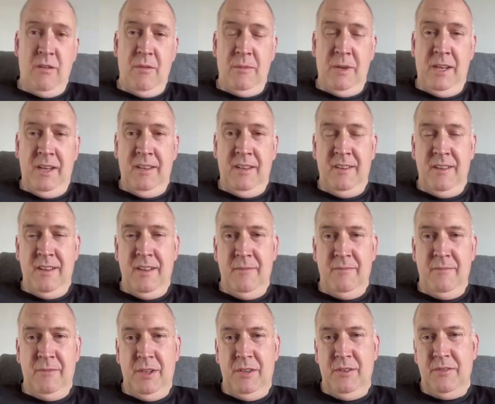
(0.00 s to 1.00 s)
I mean,
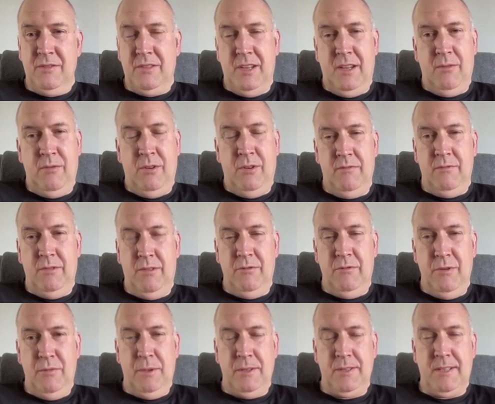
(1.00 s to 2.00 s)
you just hear what
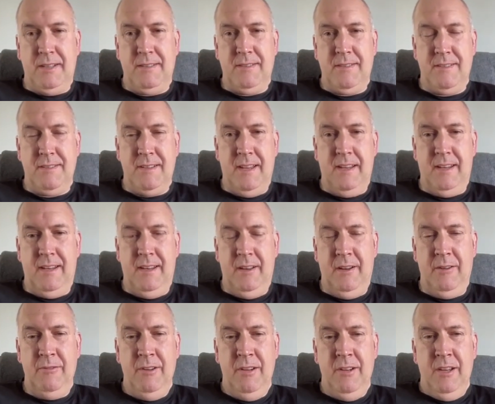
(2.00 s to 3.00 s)
Rupert's had to say.
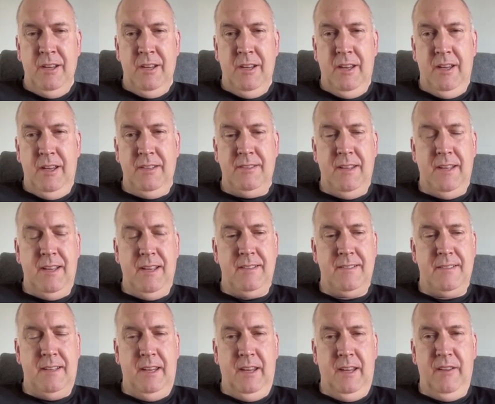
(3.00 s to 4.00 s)
He's there
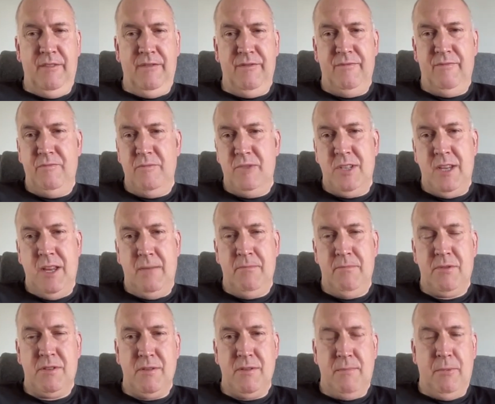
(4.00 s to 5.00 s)
to give
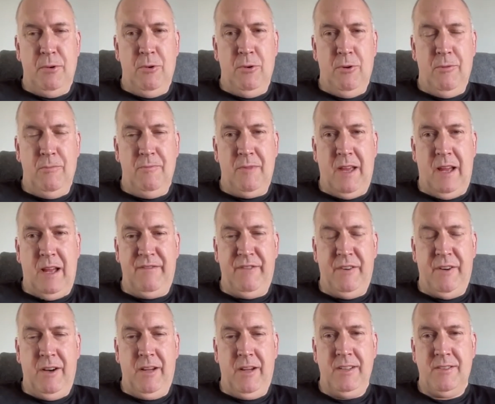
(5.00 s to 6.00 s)
tips, support,
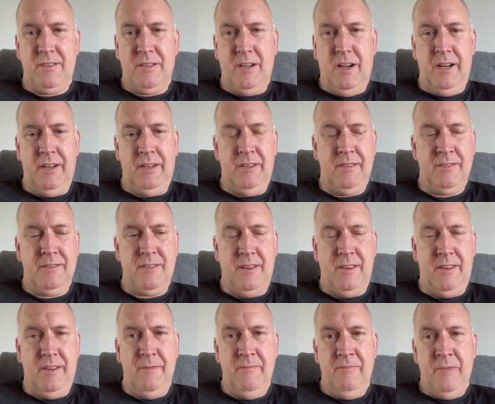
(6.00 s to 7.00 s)
advice, guidance at
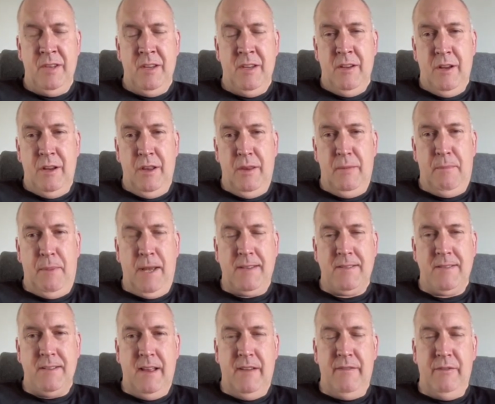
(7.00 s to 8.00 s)
the
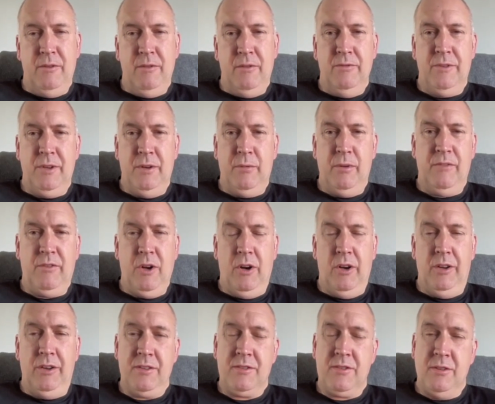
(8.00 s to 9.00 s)
best level that we've got
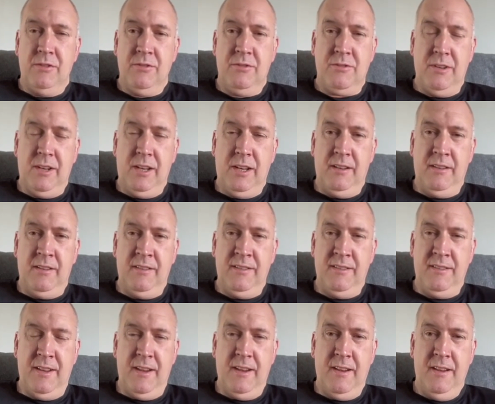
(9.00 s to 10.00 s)
in this country, and
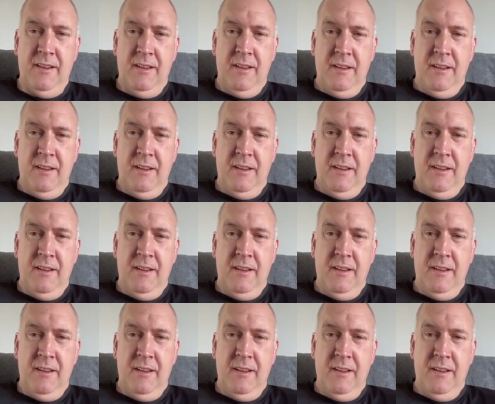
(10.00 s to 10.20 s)
that